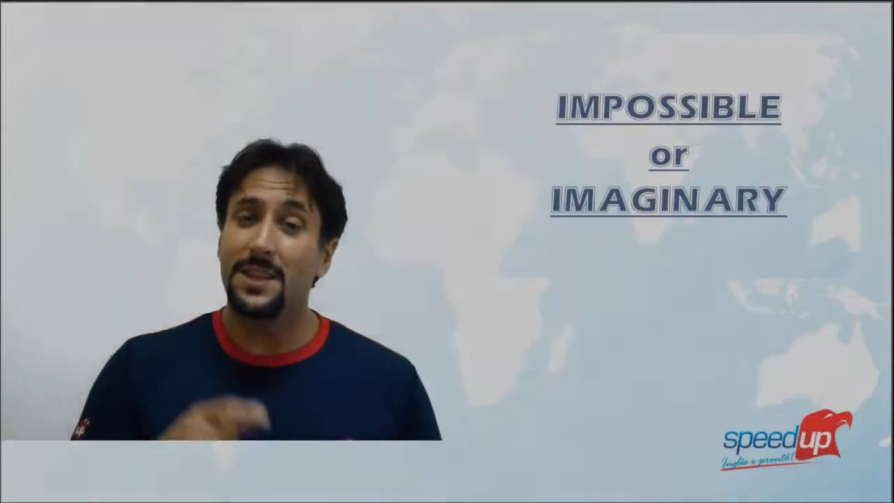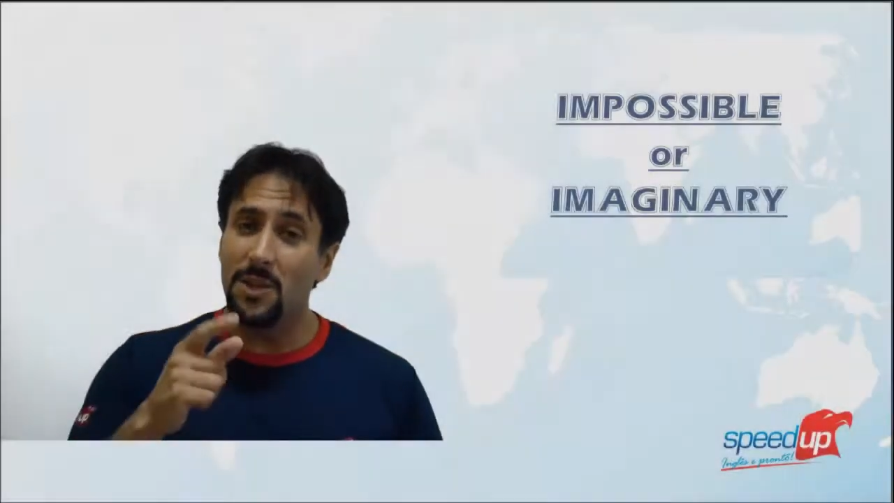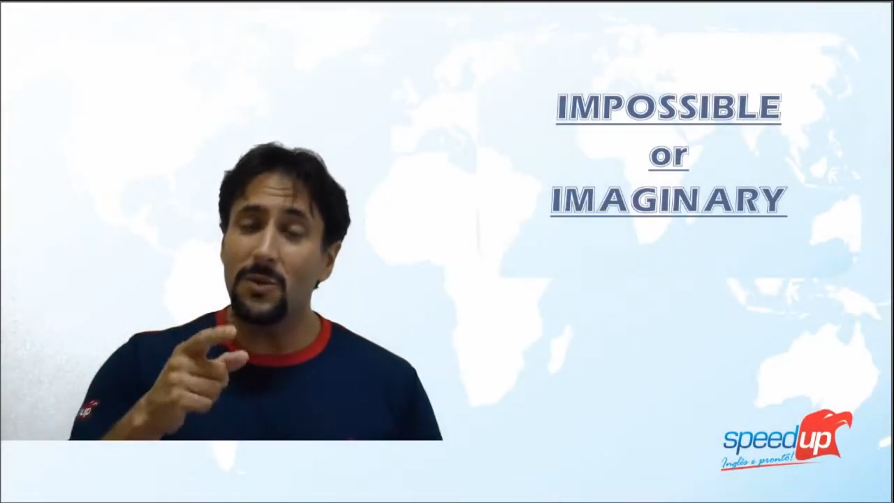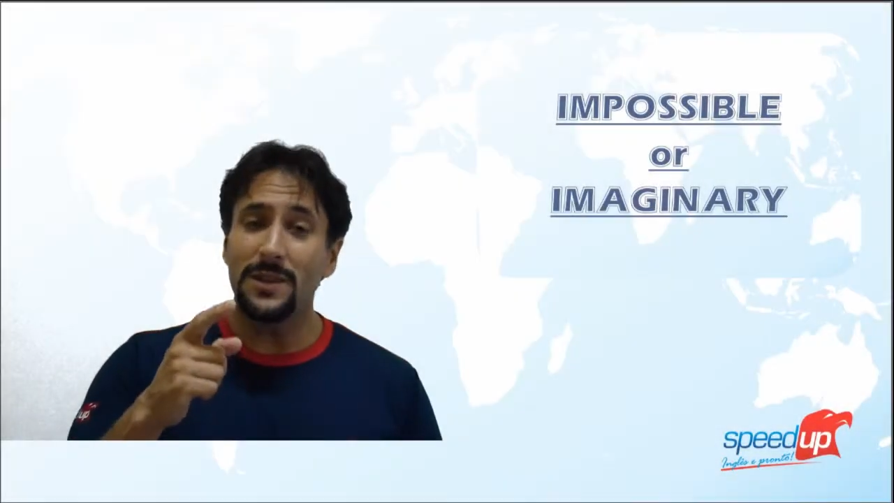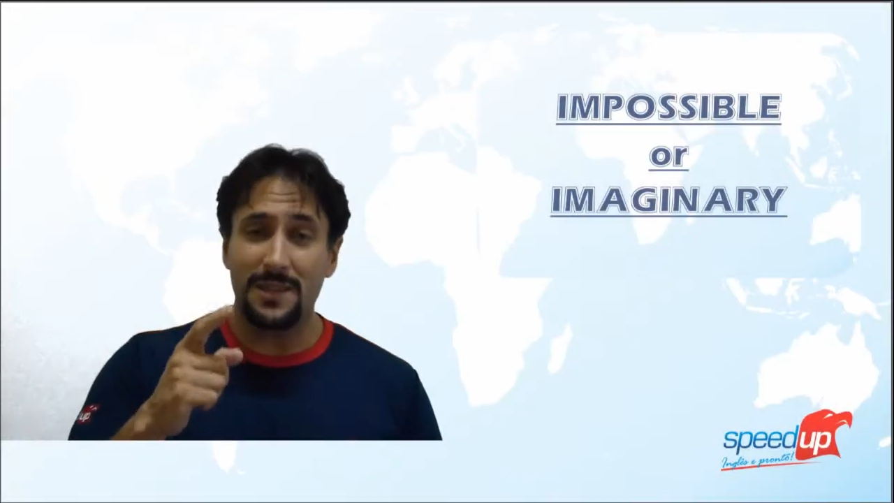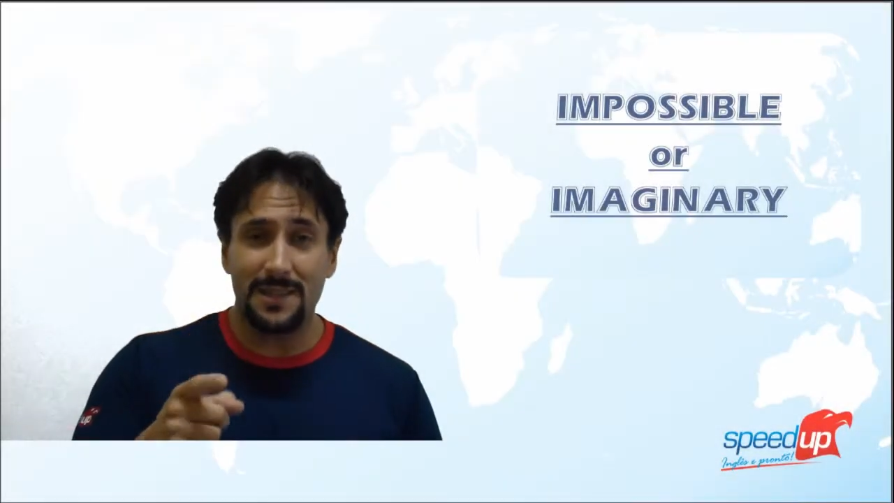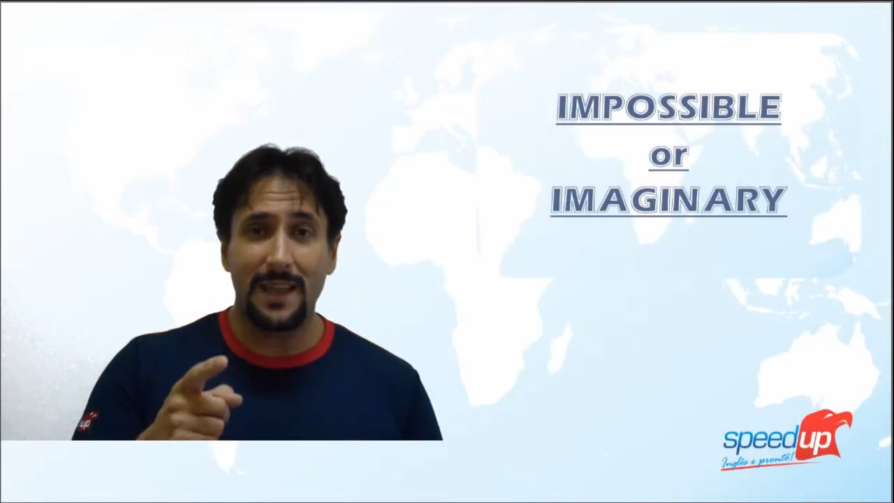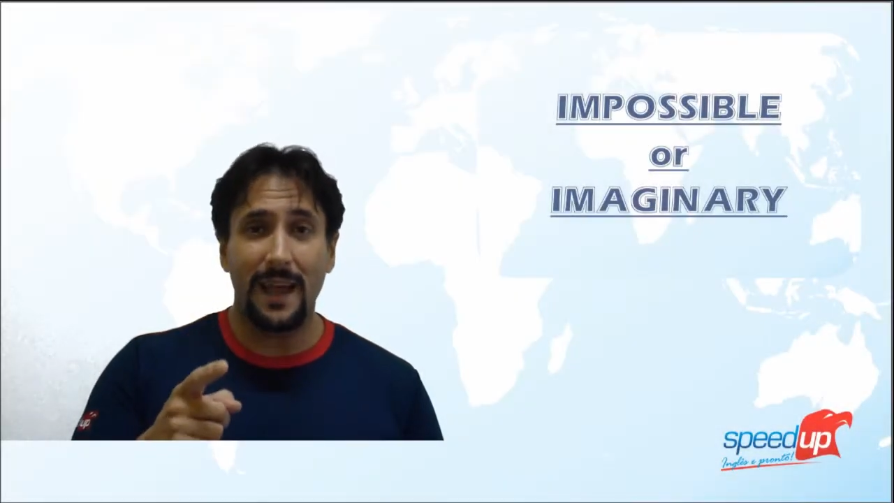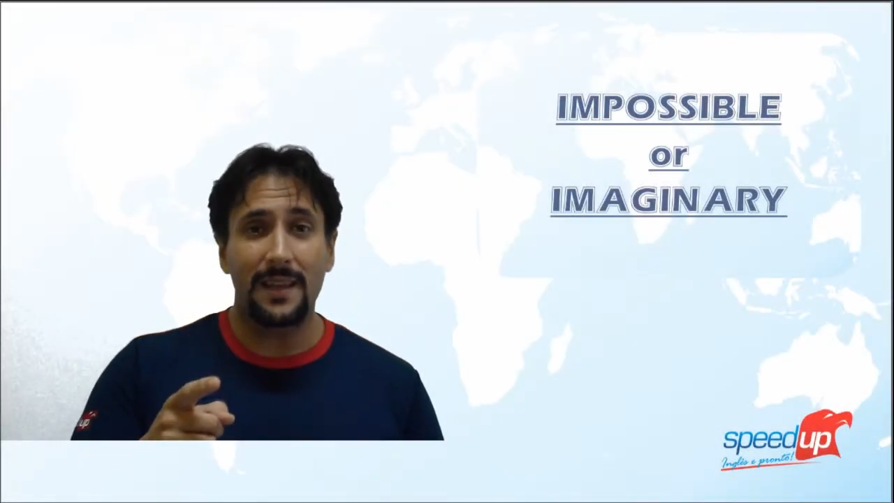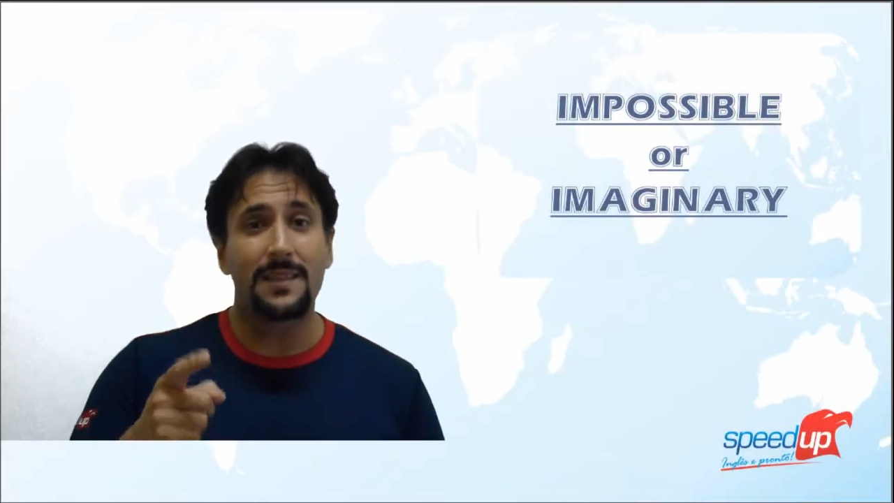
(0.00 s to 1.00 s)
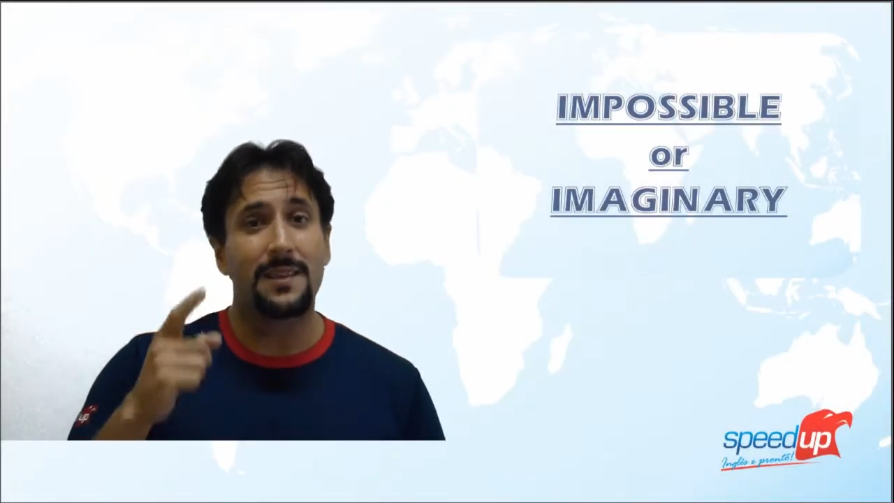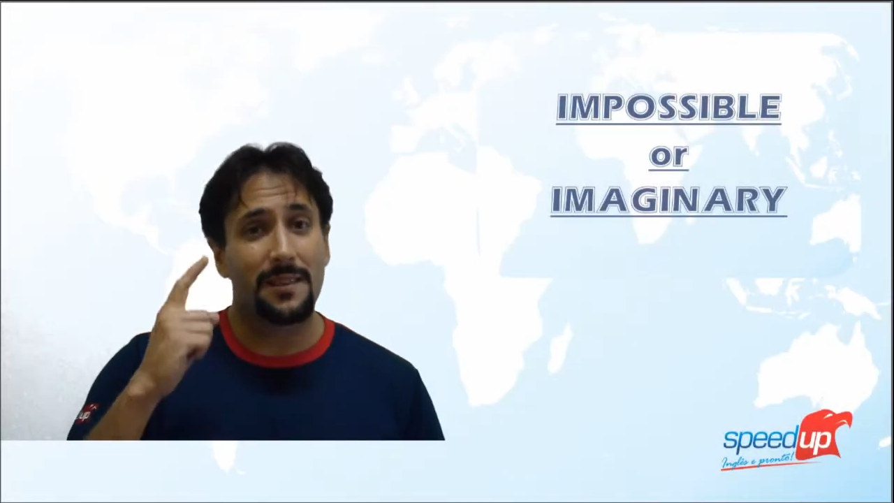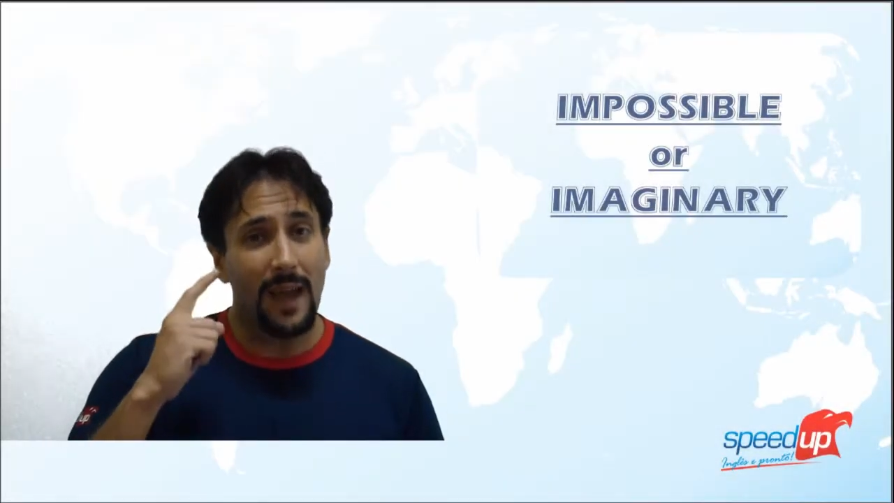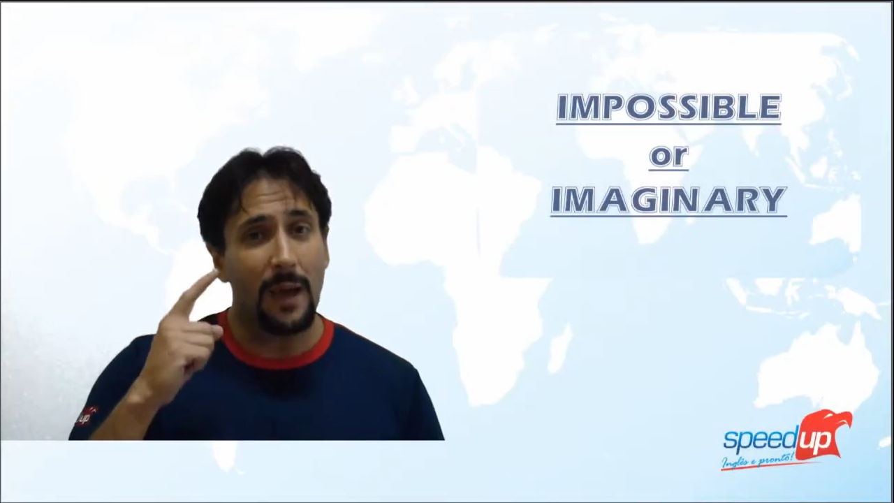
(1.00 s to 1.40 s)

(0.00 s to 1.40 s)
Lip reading: Did you understand the